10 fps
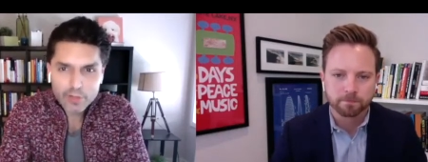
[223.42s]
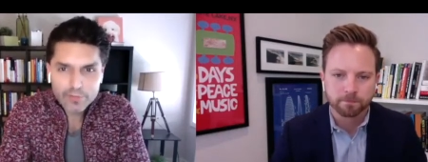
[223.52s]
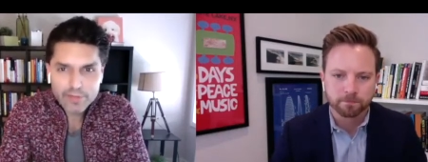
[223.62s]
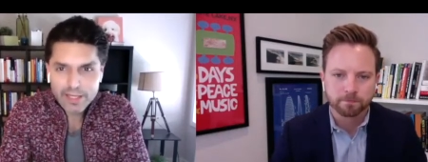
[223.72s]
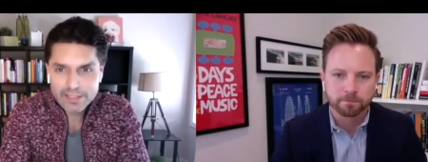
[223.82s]

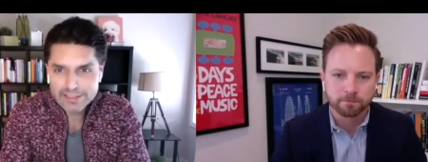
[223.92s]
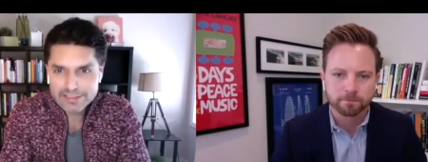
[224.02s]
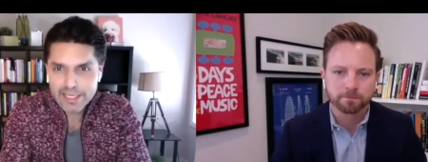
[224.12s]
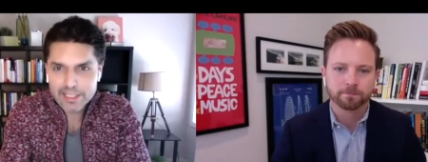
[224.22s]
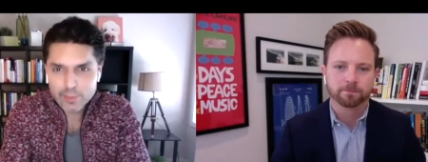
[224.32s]
Speaker 1: of that is
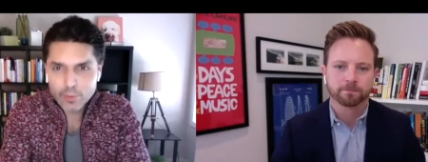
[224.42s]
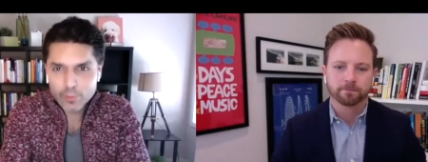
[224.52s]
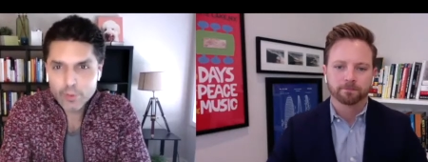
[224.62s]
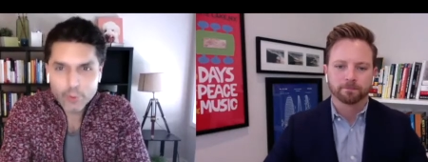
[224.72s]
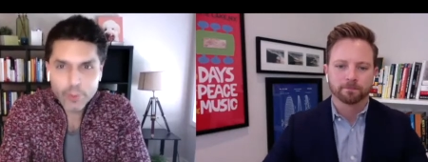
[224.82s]
exactly what
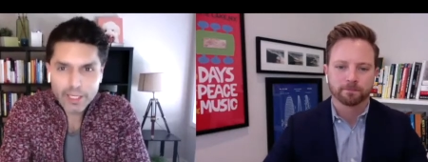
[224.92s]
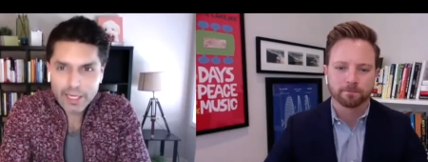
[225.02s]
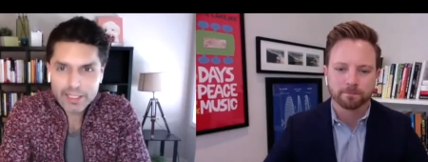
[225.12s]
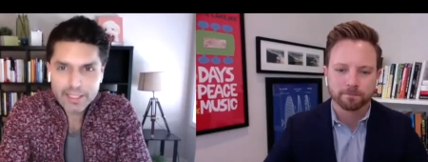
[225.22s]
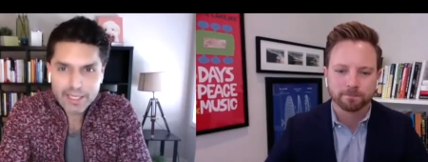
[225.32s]
we're doing
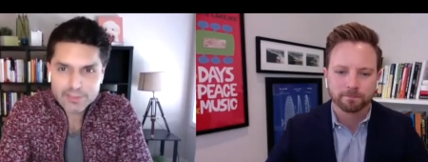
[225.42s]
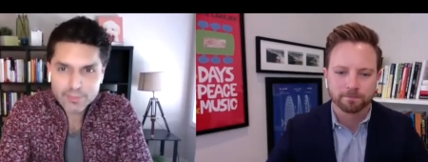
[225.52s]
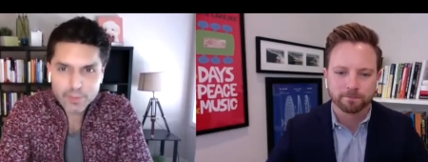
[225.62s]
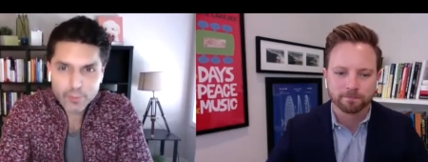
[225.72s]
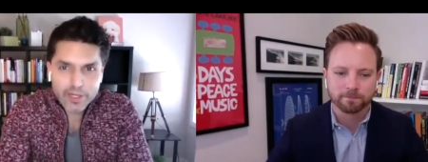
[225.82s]
at
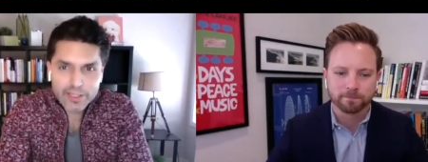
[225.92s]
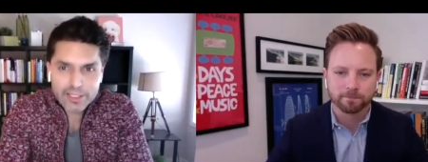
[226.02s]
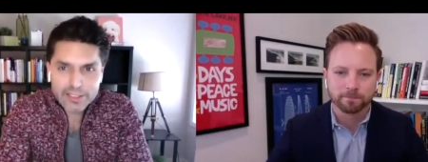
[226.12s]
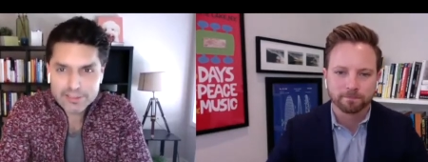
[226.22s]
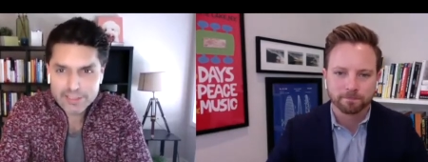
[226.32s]
Kaspien. We're at
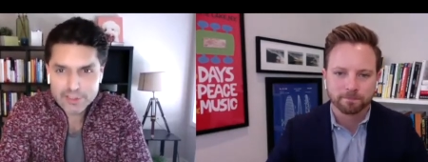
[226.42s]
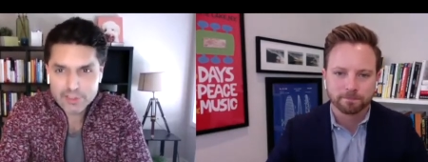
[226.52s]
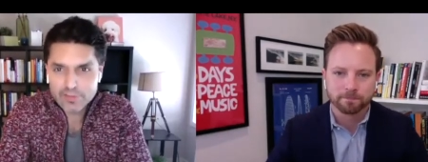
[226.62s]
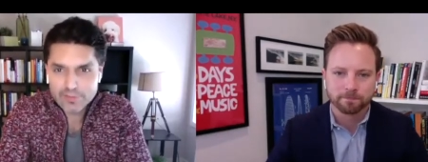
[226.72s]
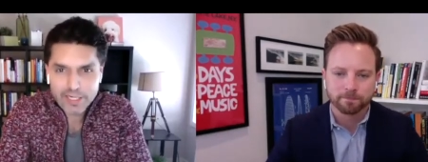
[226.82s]
the
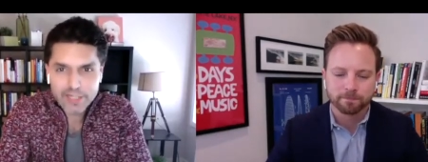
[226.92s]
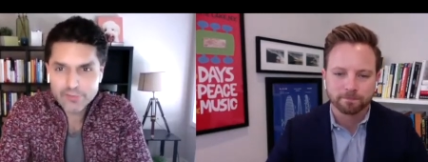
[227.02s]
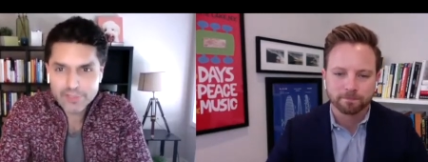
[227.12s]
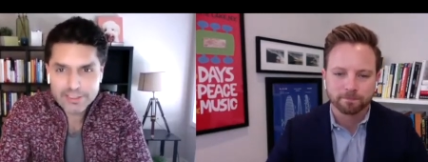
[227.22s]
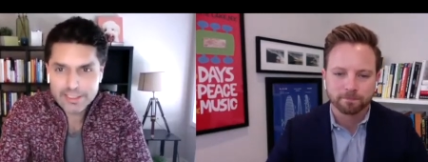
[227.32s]
intersection of tech,
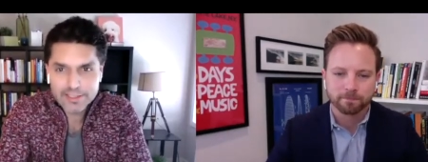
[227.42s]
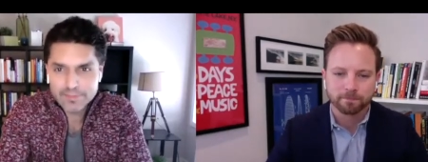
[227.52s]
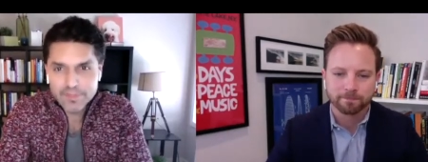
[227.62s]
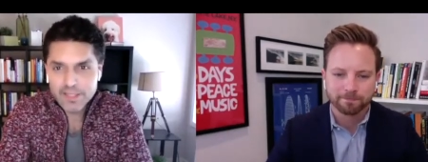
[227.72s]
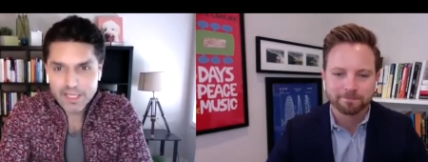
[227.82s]

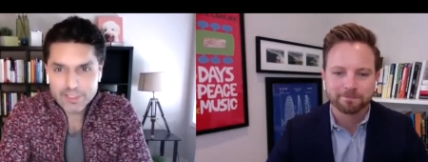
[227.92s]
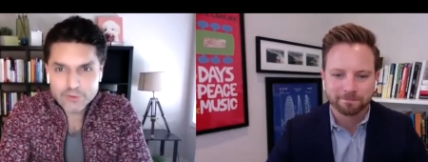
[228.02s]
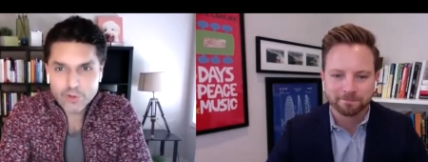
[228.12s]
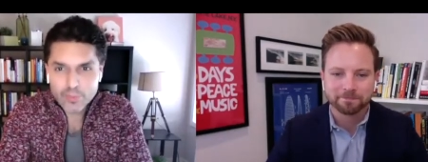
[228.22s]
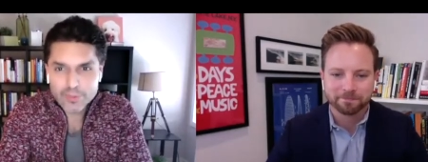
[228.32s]
retail, and
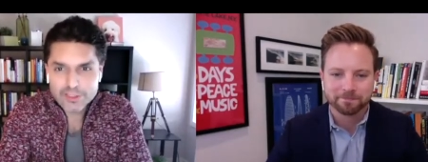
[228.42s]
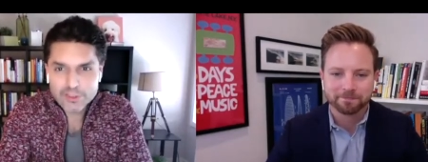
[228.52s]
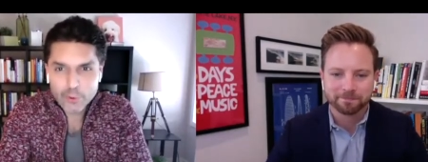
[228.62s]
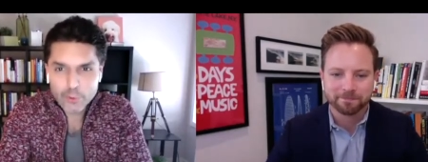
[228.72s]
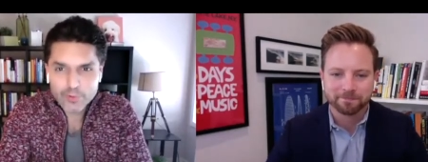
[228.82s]
strong
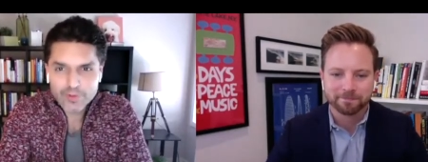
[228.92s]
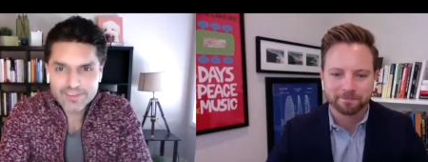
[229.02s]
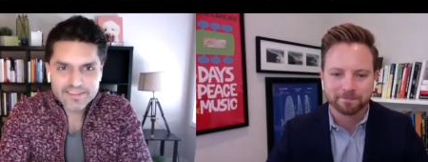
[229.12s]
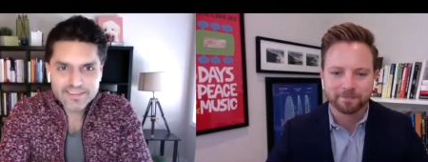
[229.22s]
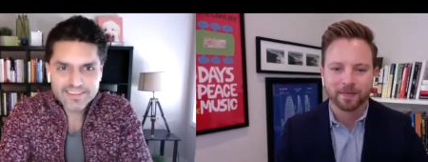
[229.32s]
business growth.
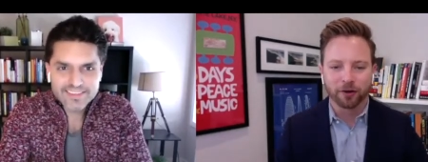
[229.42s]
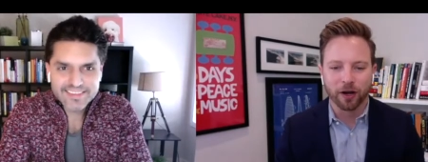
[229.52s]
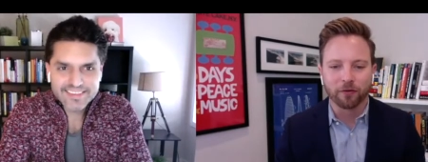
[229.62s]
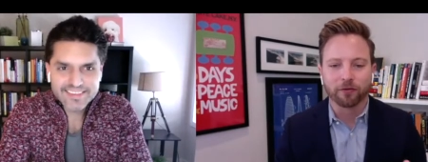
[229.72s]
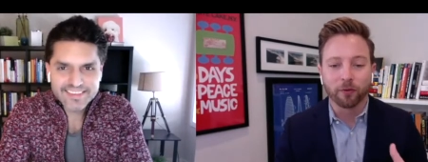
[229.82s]
Speaker 2: And
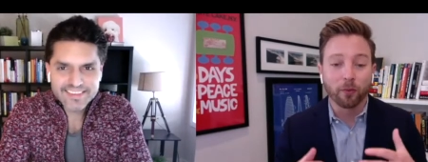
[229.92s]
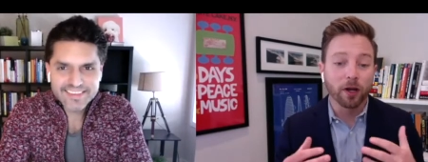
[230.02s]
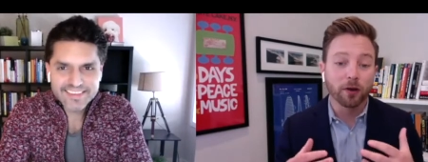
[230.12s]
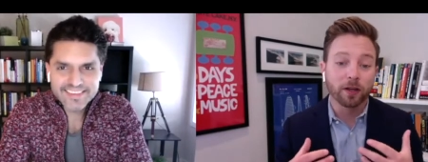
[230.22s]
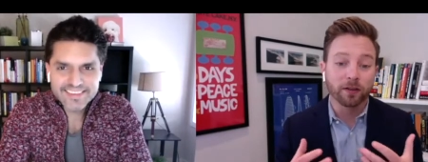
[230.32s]
Kunal, from
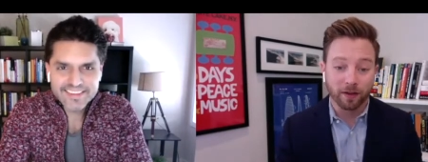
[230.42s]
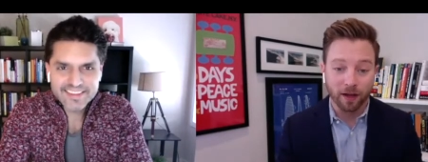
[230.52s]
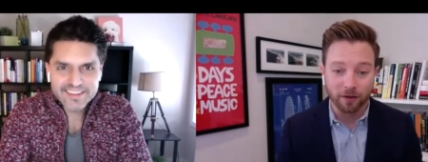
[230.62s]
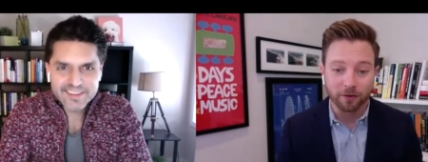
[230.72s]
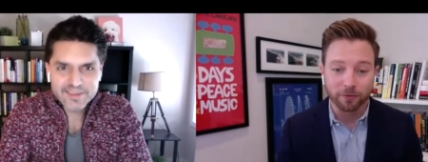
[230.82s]
what you can
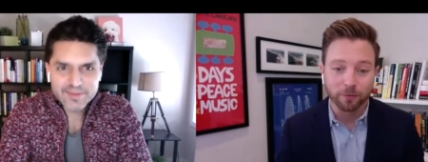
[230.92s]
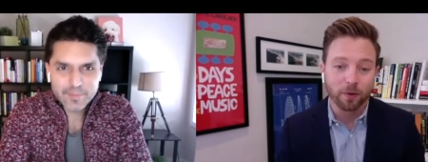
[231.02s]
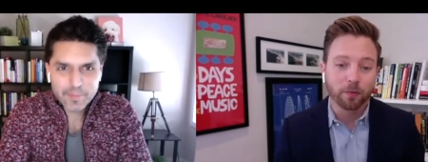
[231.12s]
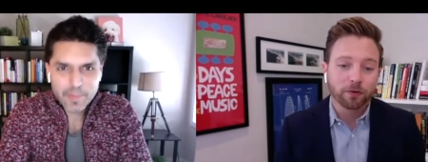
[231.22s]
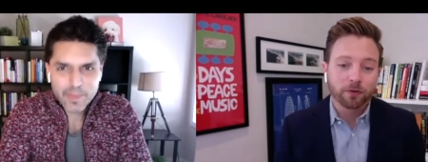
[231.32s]
tell us,
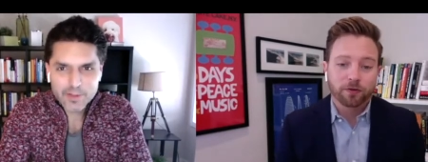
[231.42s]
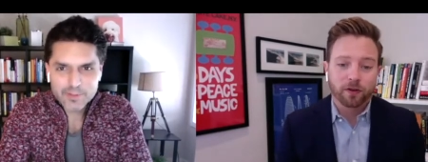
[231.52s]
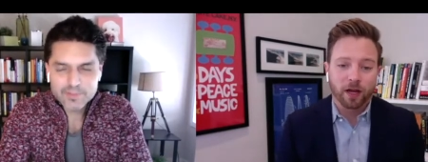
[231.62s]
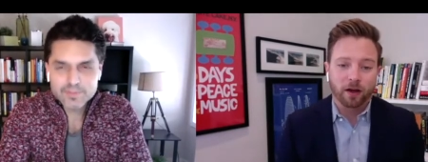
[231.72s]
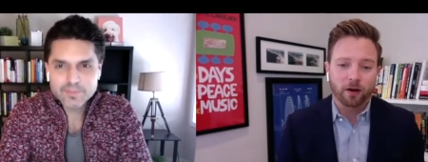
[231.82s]
what would you
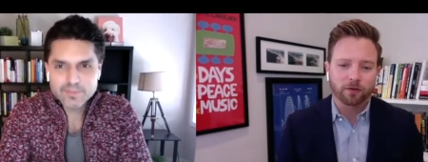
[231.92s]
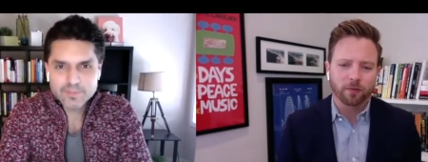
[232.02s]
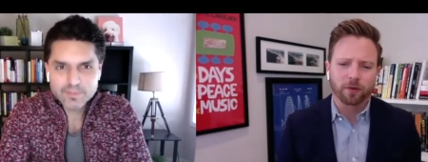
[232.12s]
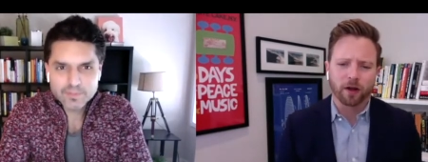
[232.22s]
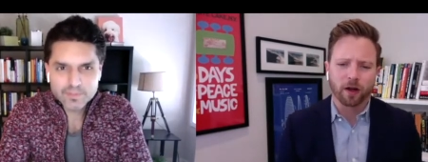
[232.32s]
say are
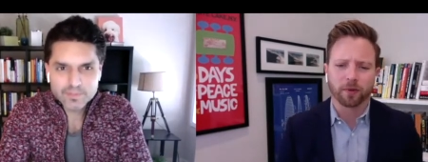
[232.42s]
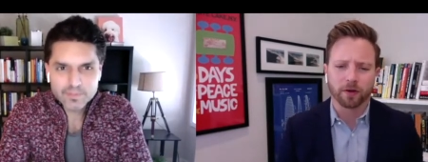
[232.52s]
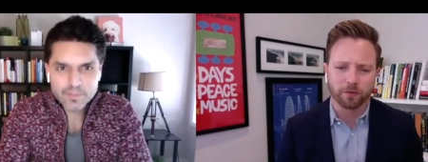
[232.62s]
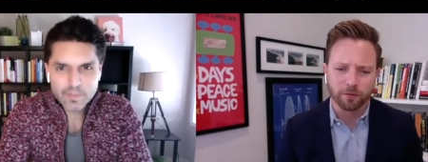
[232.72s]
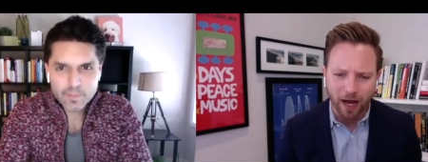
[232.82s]
some of the
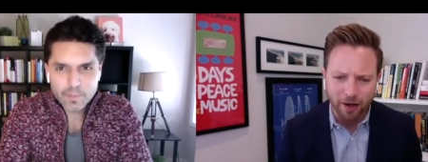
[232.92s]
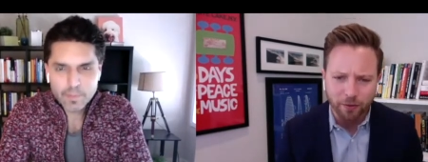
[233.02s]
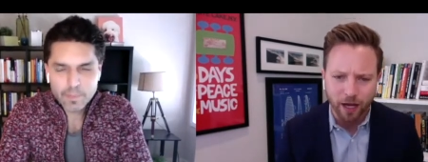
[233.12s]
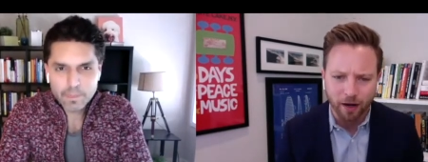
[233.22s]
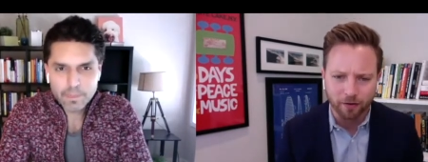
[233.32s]
company's
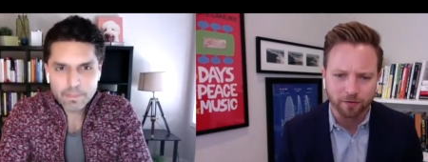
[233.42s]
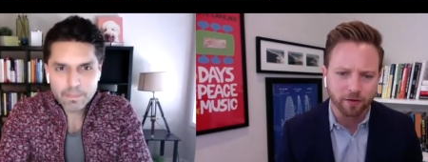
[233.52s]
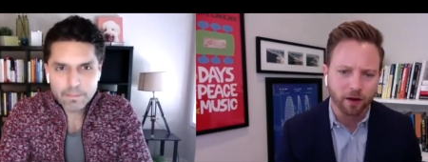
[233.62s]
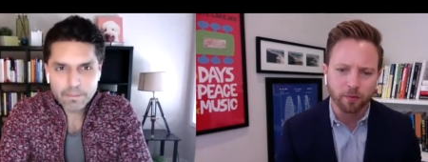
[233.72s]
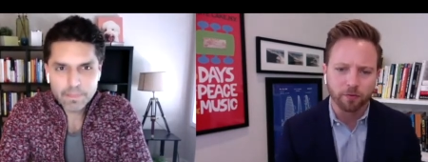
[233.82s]
value
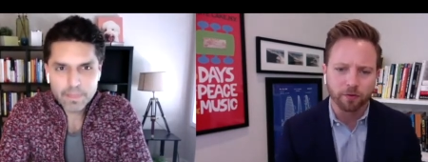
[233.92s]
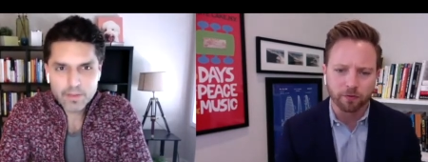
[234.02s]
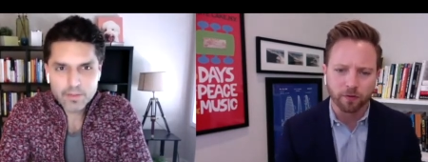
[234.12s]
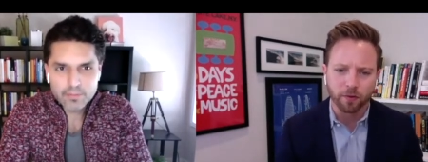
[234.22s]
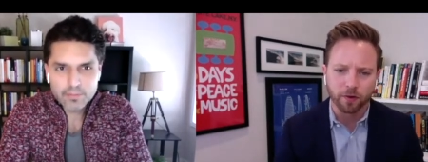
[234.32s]
catalysts now
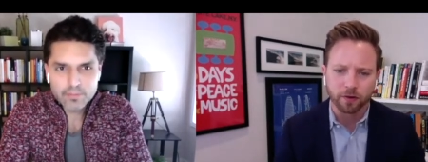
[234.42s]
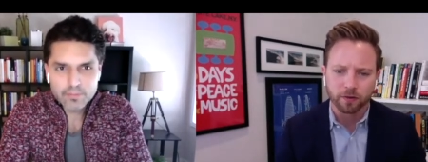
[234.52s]
moving forward?